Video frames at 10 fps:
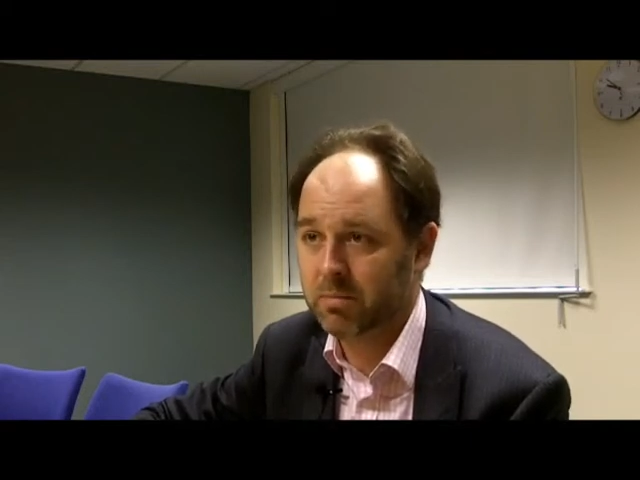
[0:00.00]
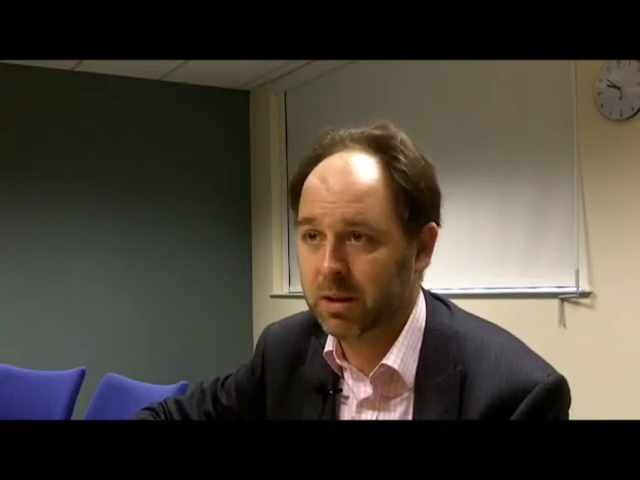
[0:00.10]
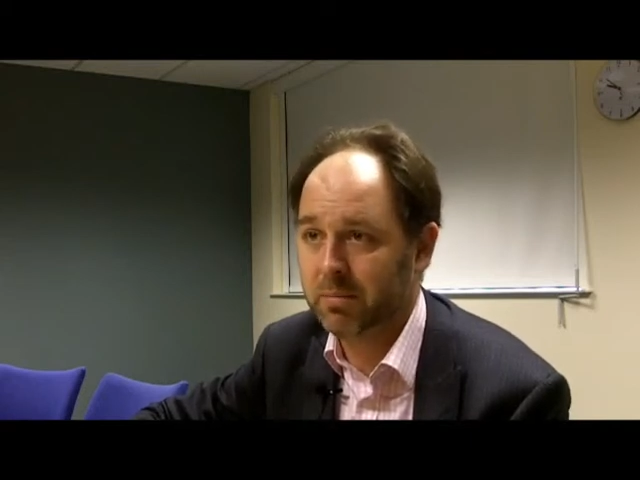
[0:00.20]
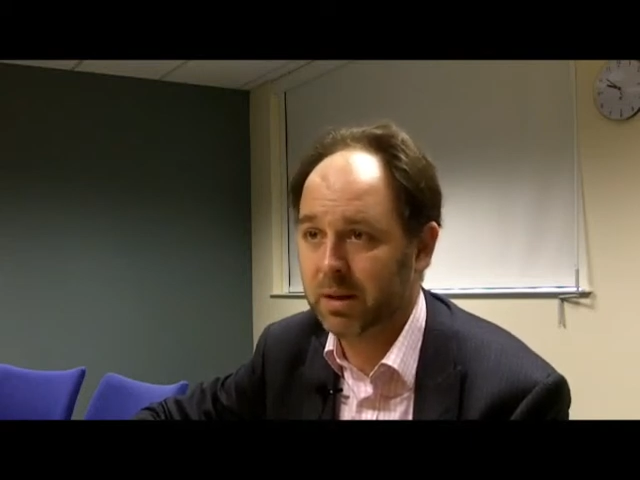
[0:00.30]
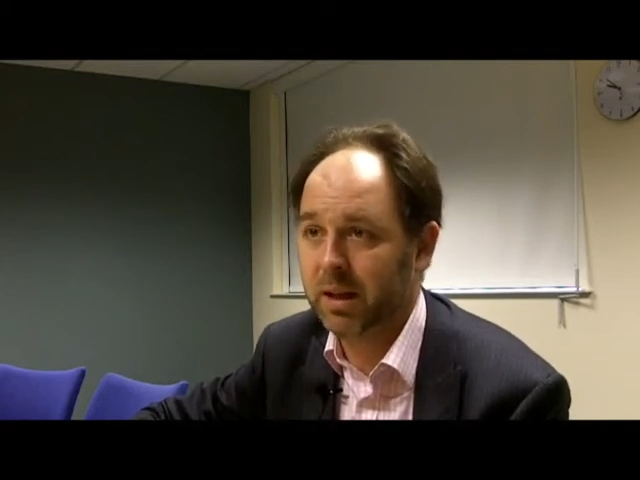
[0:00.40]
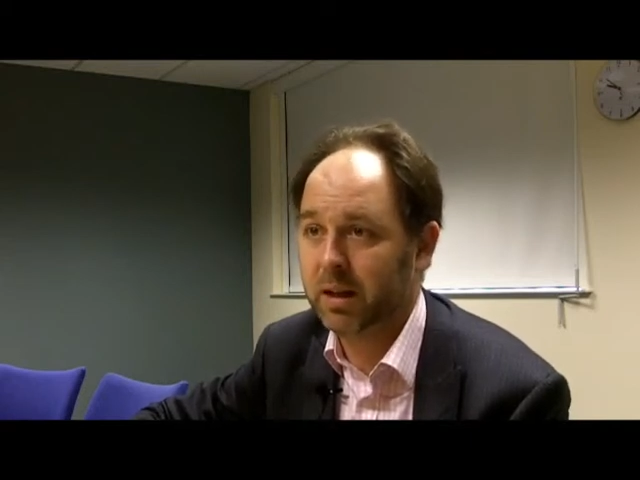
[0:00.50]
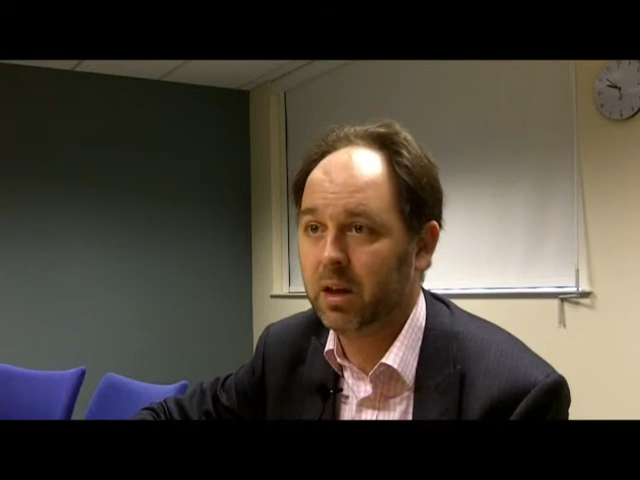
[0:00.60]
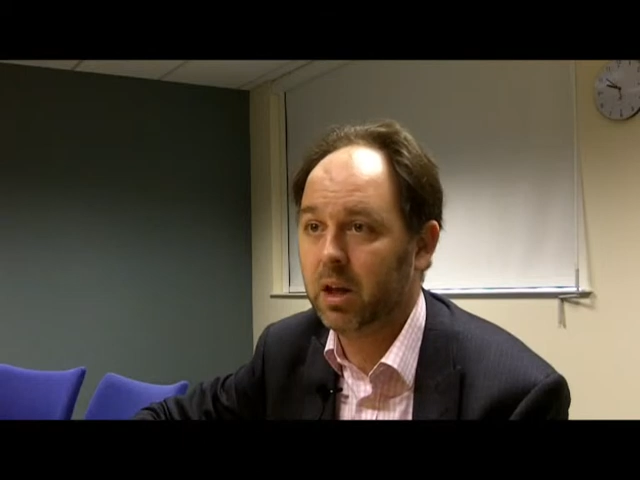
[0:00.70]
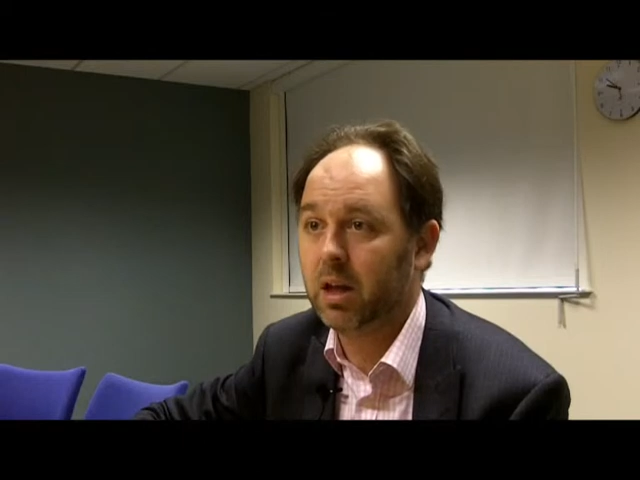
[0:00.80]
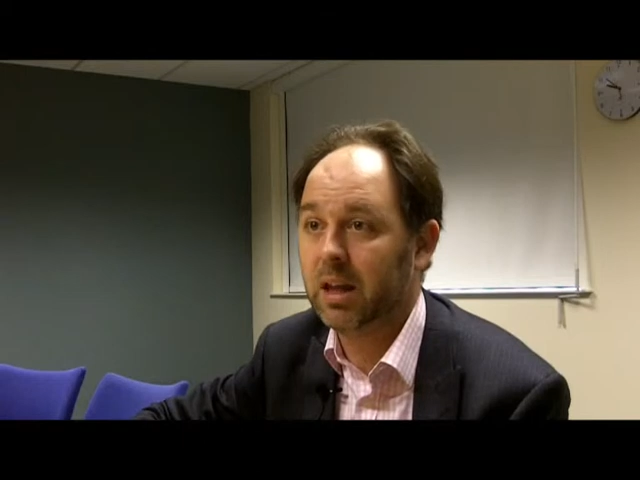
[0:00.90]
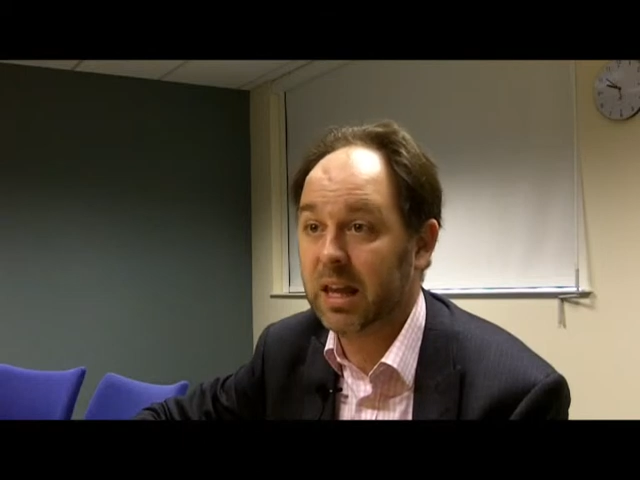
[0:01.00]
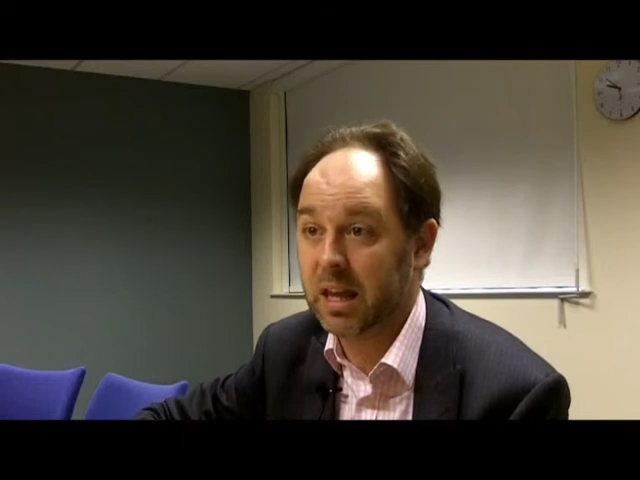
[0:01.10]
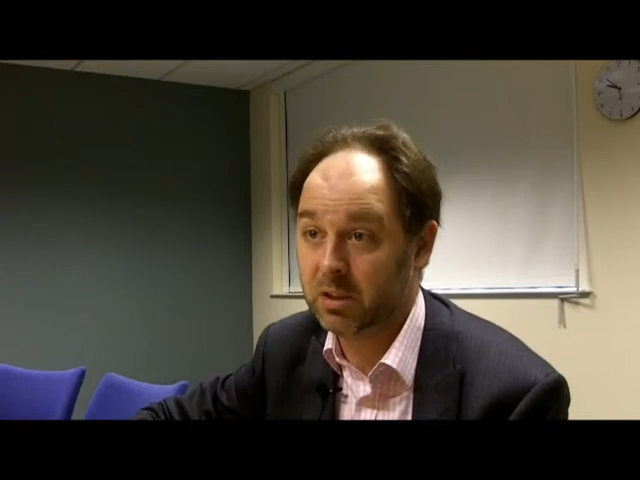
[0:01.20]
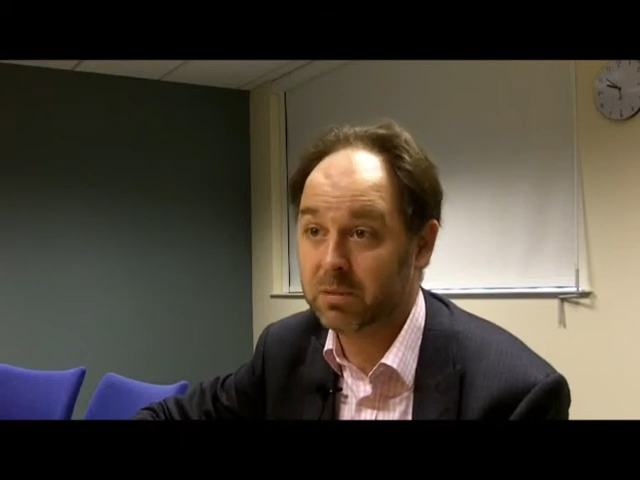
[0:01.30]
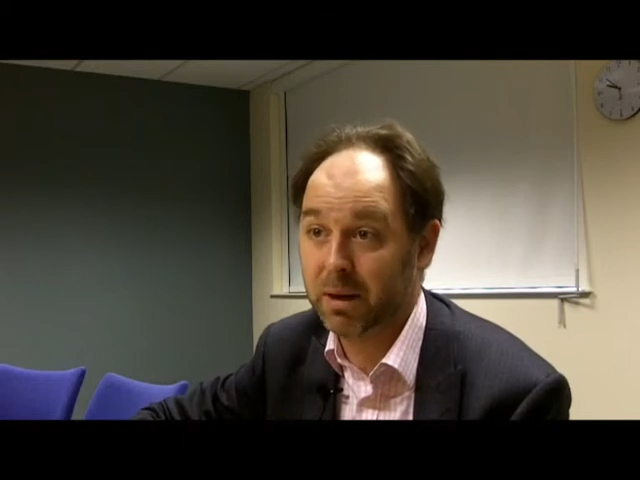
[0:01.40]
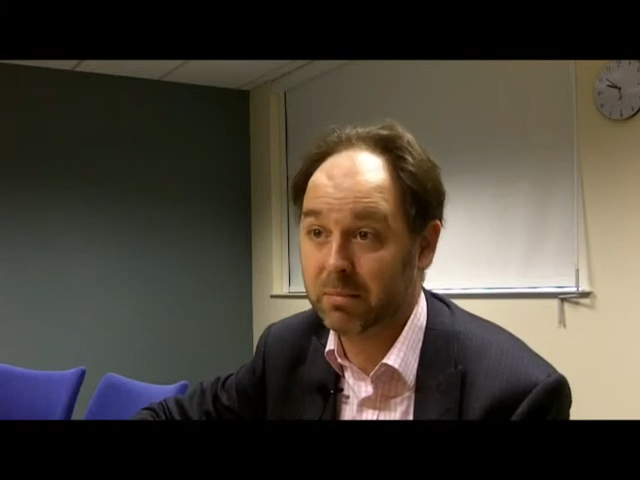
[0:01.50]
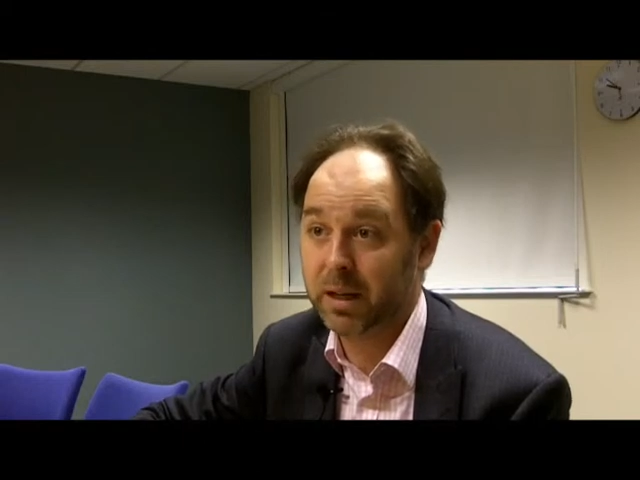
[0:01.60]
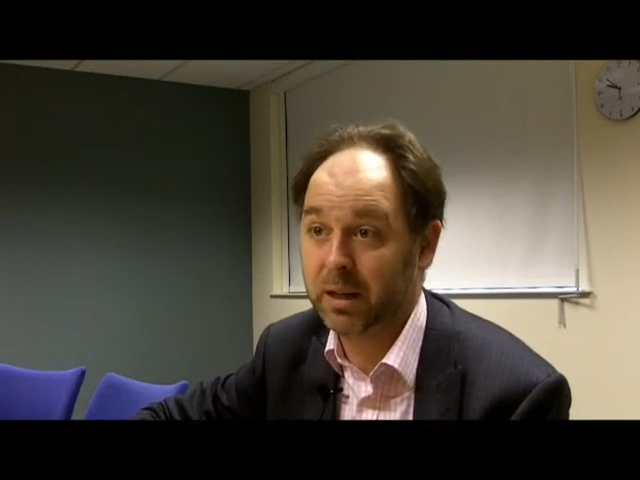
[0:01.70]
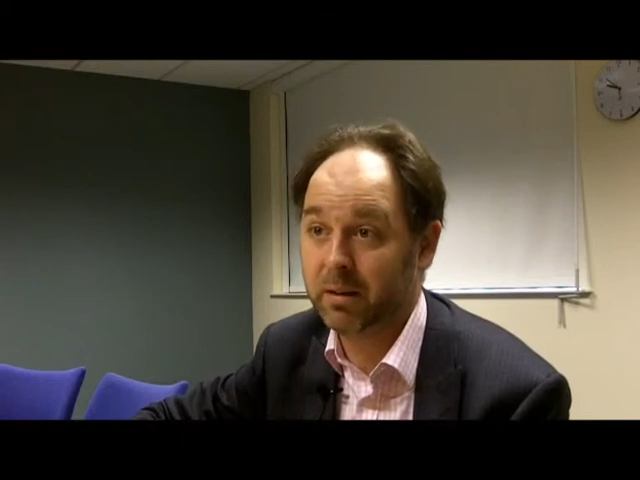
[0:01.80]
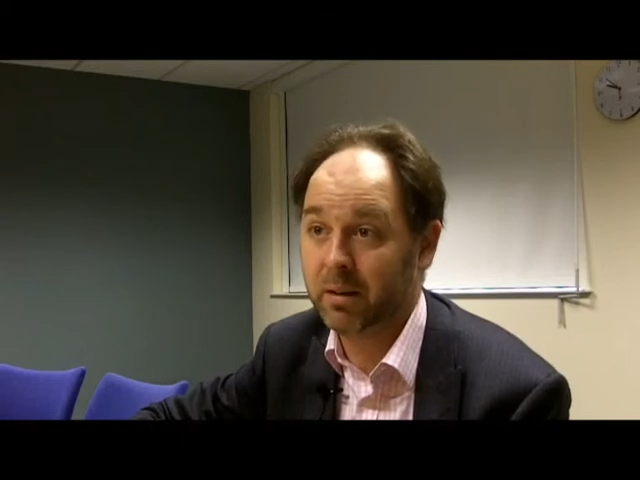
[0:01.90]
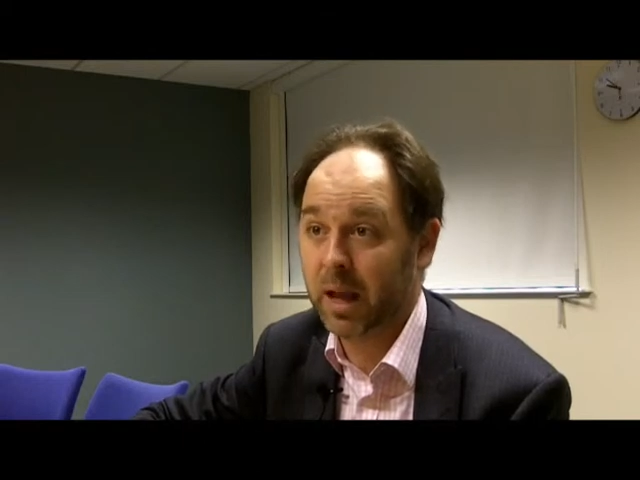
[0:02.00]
the public is public.